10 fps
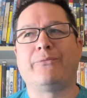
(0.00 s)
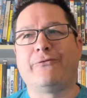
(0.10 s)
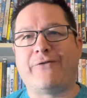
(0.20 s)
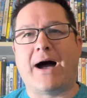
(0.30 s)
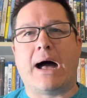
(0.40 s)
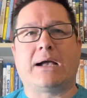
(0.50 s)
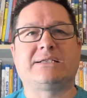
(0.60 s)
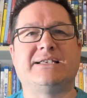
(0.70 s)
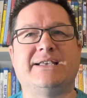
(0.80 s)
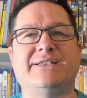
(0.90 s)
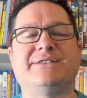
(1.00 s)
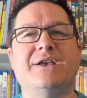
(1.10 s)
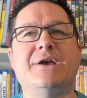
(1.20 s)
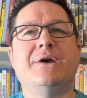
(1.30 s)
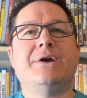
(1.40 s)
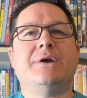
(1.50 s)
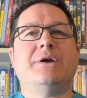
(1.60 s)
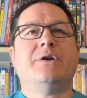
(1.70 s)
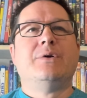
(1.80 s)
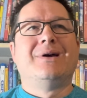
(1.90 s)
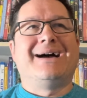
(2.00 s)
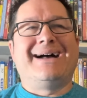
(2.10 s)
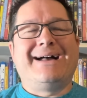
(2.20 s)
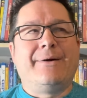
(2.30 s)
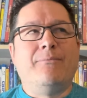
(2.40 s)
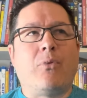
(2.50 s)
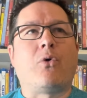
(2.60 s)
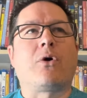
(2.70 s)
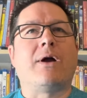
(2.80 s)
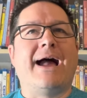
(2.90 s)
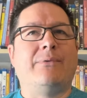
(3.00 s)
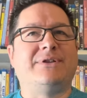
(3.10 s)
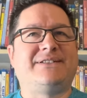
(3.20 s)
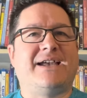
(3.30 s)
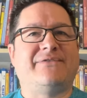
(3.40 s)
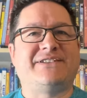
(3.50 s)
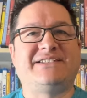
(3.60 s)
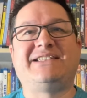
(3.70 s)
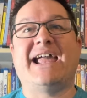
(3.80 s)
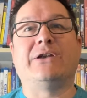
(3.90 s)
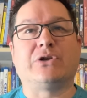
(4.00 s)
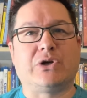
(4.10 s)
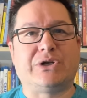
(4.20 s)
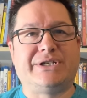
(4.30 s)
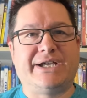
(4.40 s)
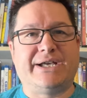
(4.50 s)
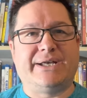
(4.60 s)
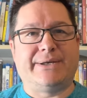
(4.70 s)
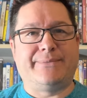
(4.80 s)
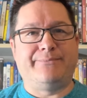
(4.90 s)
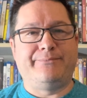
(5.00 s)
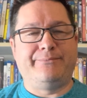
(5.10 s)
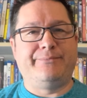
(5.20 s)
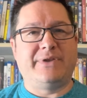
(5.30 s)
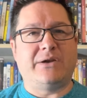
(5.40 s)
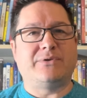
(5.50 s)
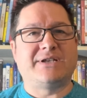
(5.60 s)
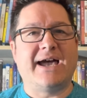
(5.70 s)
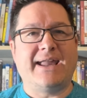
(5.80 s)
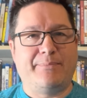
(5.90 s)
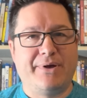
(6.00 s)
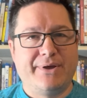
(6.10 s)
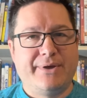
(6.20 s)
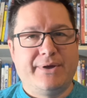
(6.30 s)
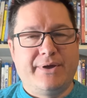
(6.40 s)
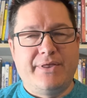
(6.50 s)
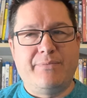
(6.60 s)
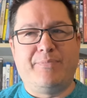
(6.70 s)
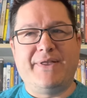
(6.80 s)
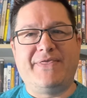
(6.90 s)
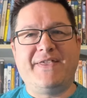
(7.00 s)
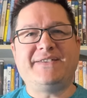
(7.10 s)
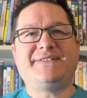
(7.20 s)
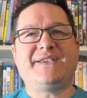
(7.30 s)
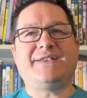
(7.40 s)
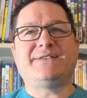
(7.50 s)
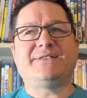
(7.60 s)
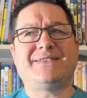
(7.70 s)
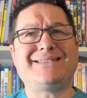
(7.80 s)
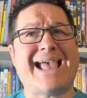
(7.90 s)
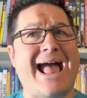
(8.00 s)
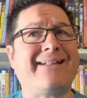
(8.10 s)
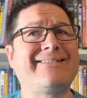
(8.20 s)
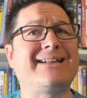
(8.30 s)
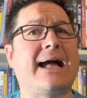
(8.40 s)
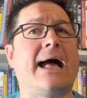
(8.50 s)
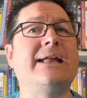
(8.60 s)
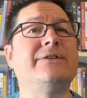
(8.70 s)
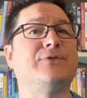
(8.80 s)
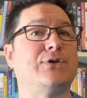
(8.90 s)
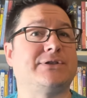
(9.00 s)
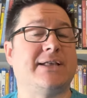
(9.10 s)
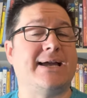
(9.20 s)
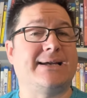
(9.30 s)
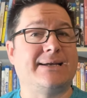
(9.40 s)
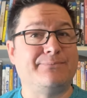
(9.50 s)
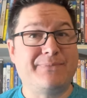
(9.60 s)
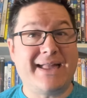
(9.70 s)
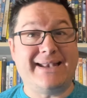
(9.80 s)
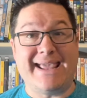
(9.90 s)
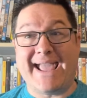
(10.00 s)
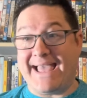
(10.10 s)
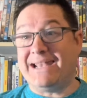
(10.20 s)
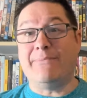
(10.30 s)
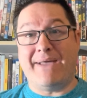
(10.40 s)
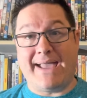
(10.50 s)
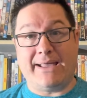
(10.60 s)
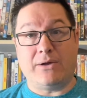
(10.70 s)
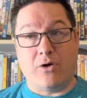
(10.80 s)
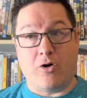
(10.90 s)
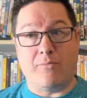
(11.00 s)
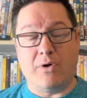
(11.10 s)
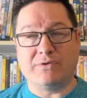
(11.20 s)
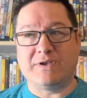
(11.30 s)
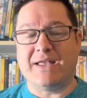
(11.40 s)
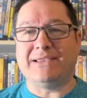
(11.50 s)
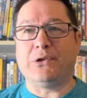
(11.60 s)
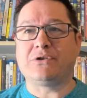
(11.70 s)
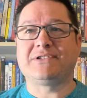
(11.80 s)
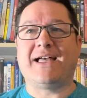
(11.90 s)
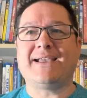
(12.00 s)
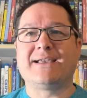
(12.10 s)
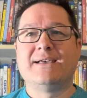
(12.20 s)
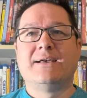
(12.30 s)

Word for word: Fox is more, I would say, of a standard uh, you know type. But this is this actually kind of looks like an anime almost. It looks like